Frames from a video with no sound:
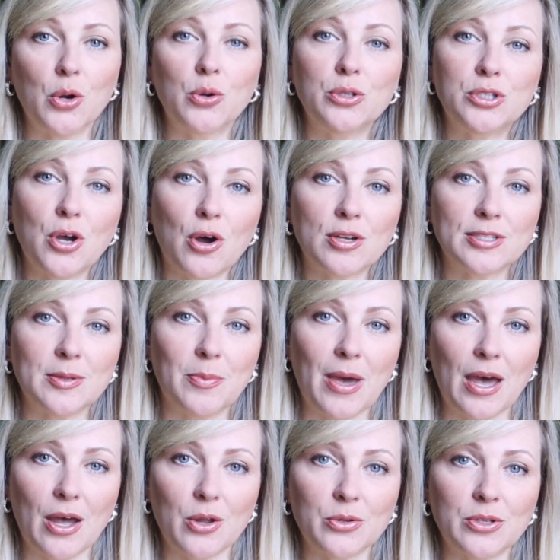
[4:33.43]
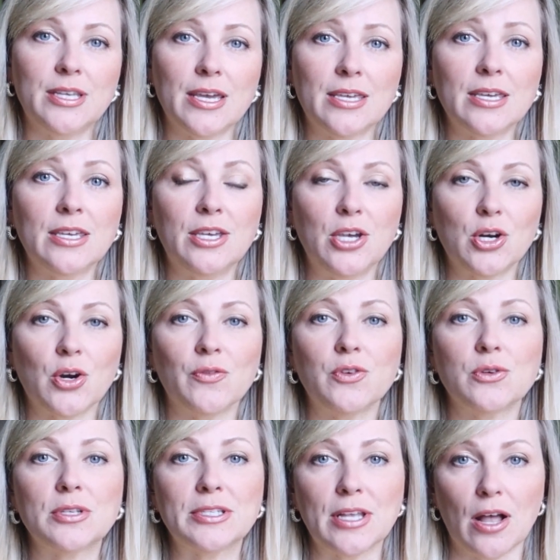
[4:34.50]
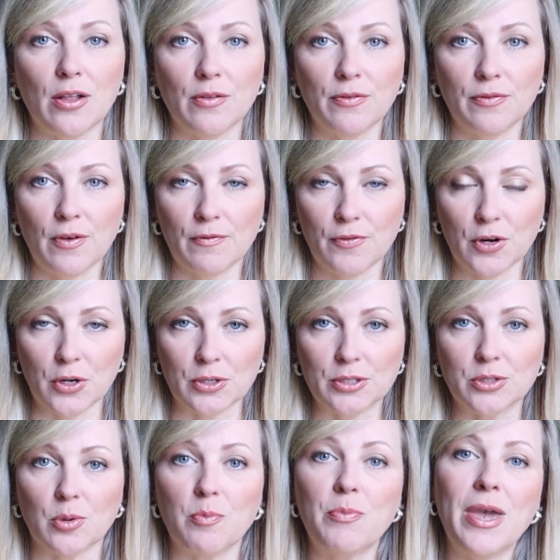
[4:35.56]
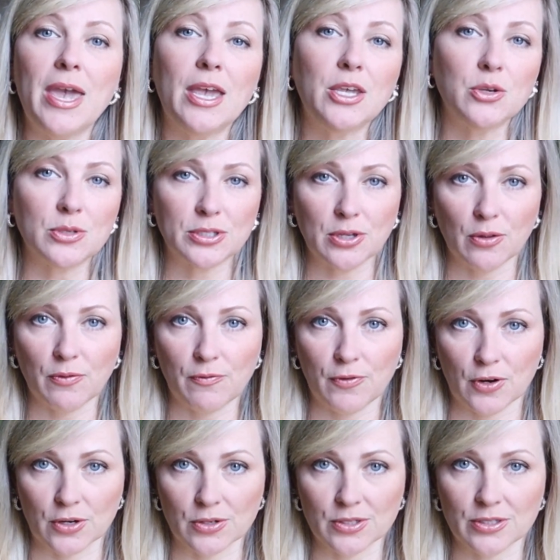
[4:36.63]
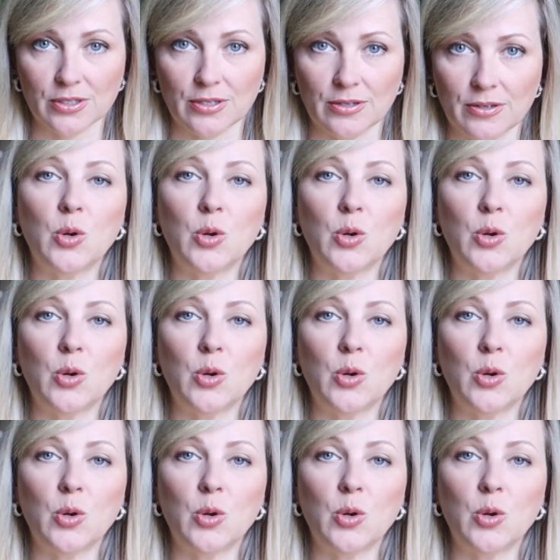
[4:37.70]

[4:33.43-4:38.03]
who talks about taking care of yourself first or paying yourself first.